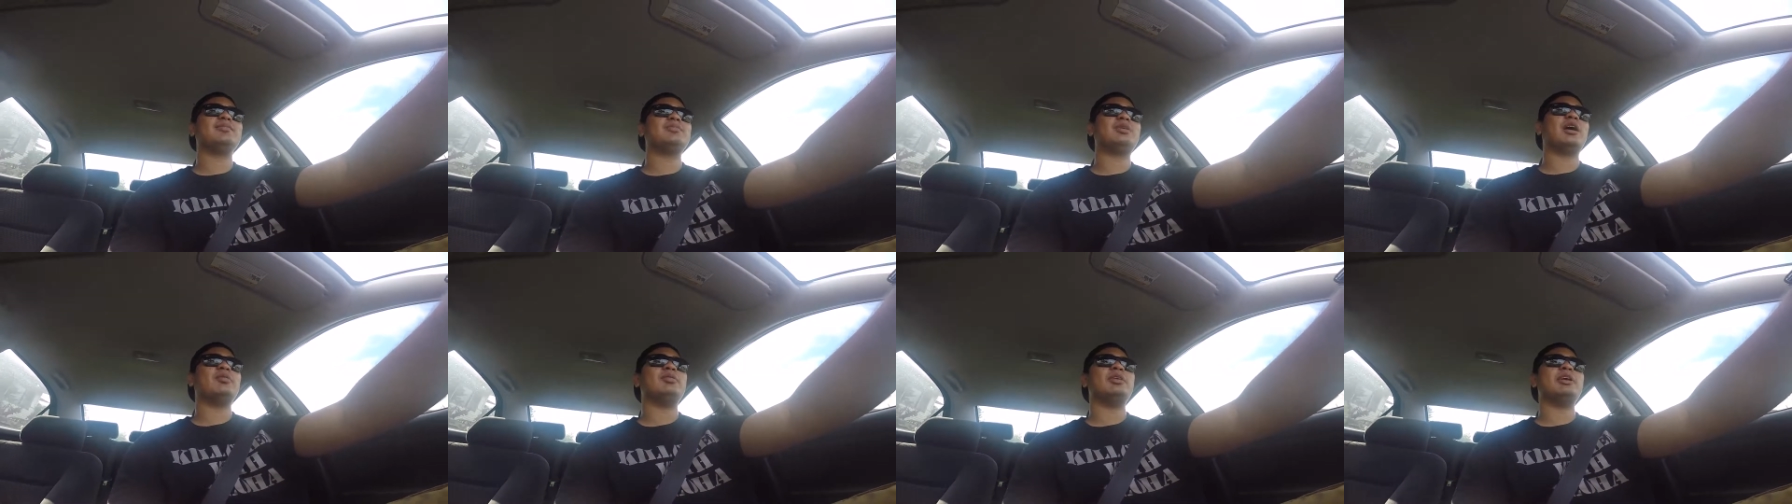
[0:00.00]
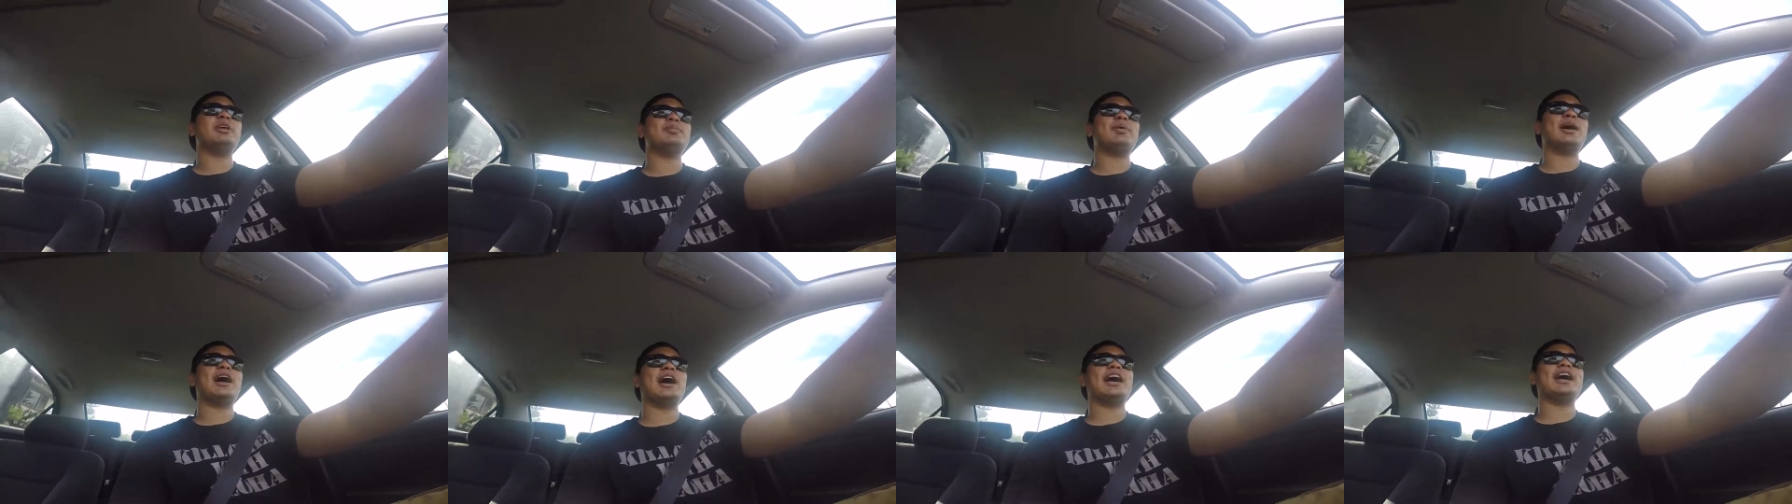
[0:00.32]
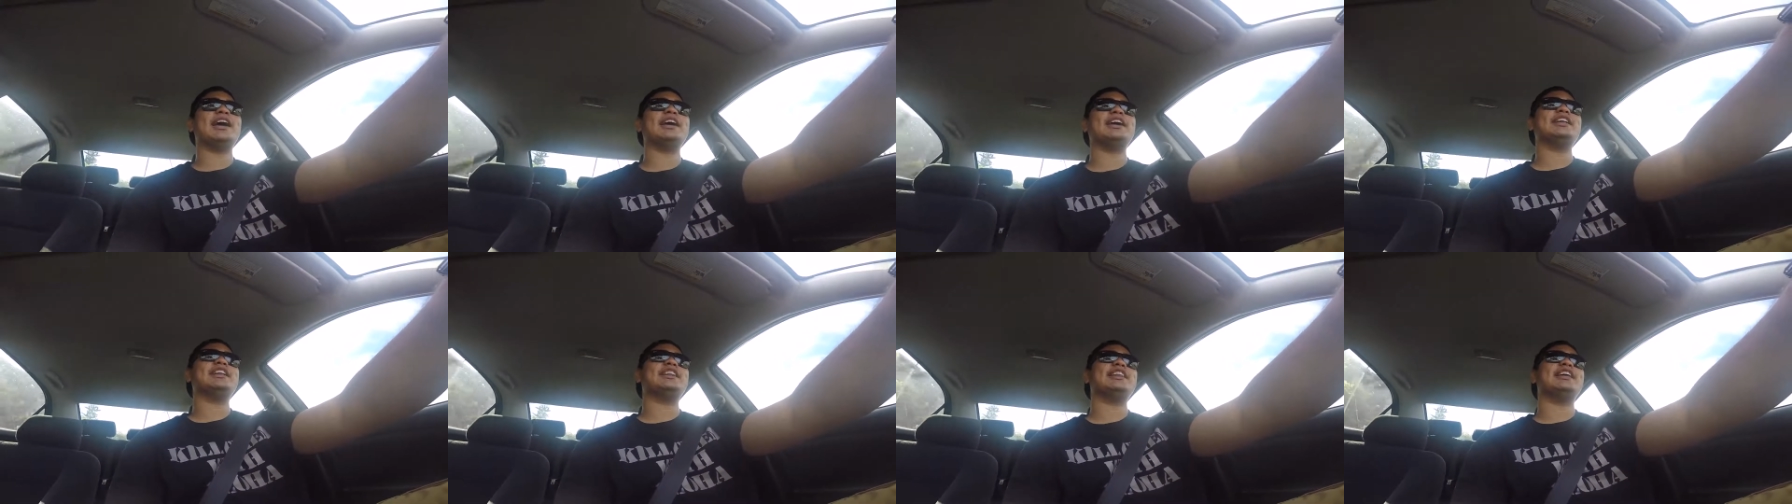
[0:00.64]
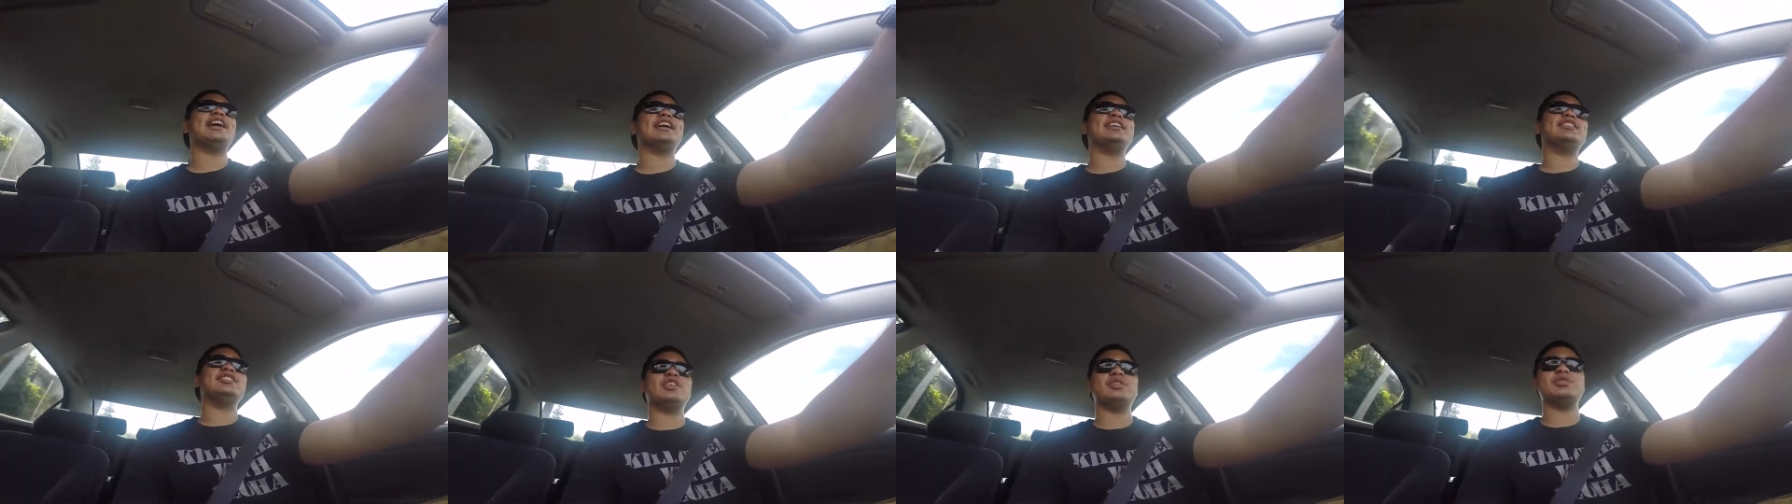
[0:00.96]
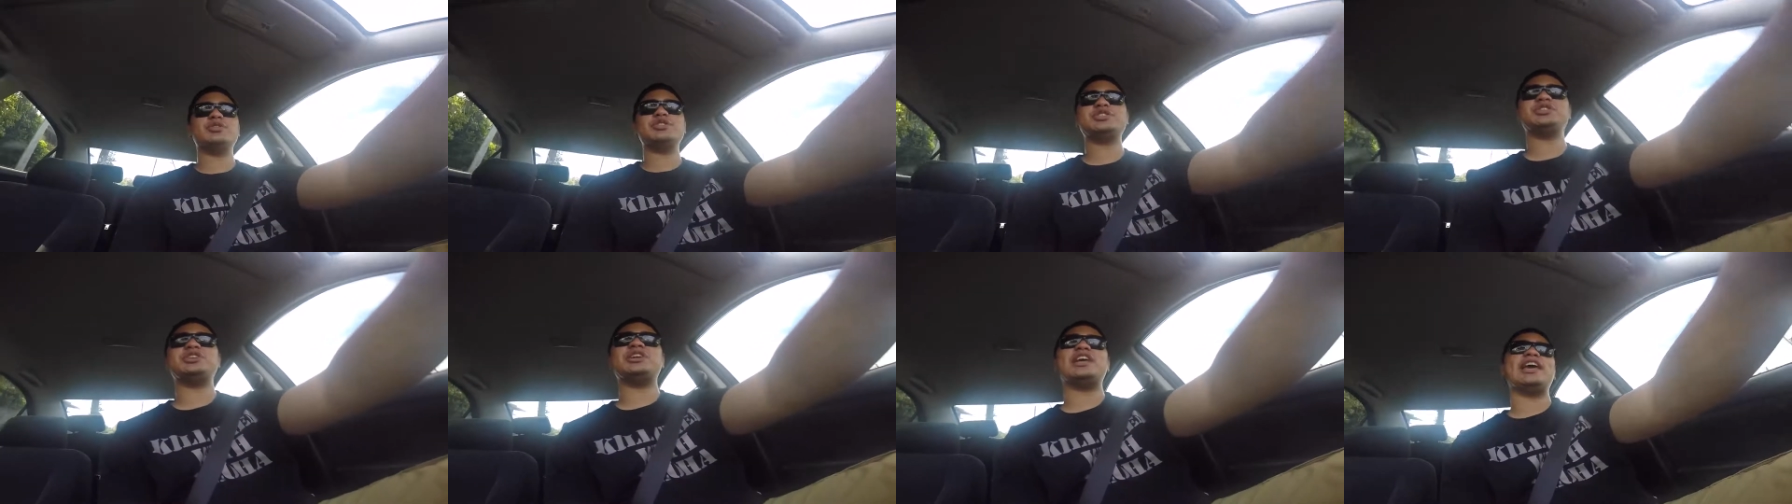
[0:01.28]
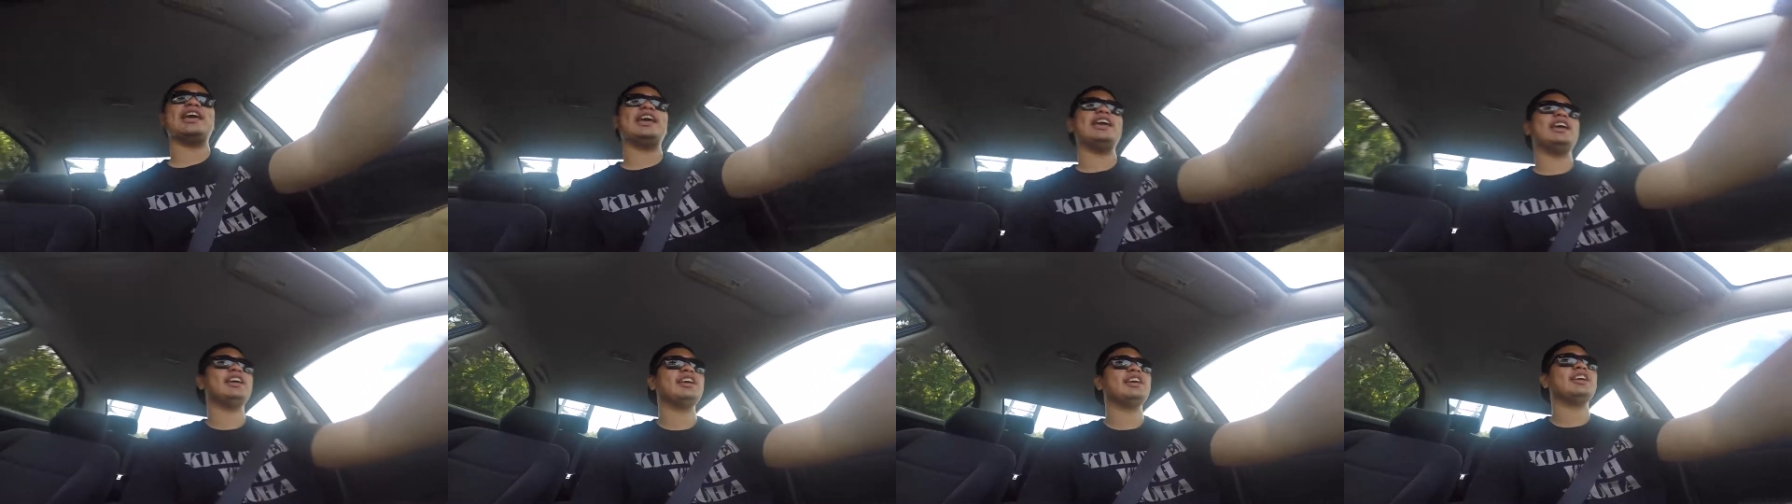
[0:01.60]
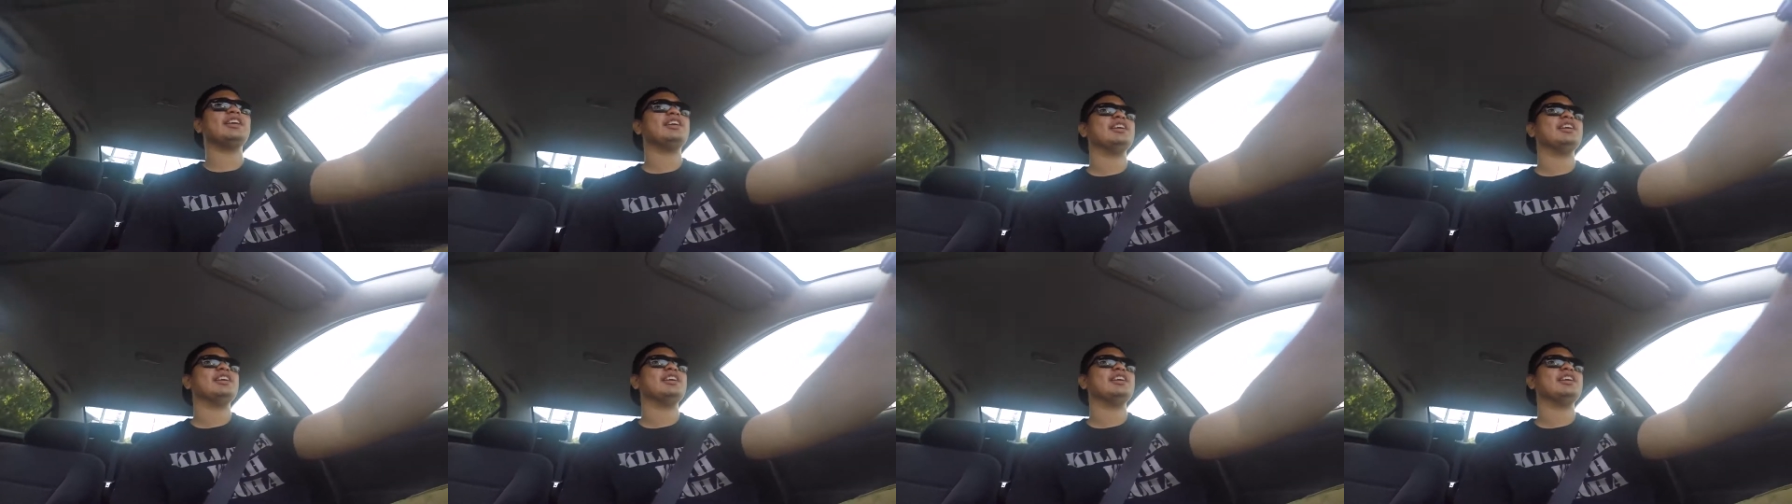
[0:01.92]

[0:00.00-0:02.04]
probably by the end of today.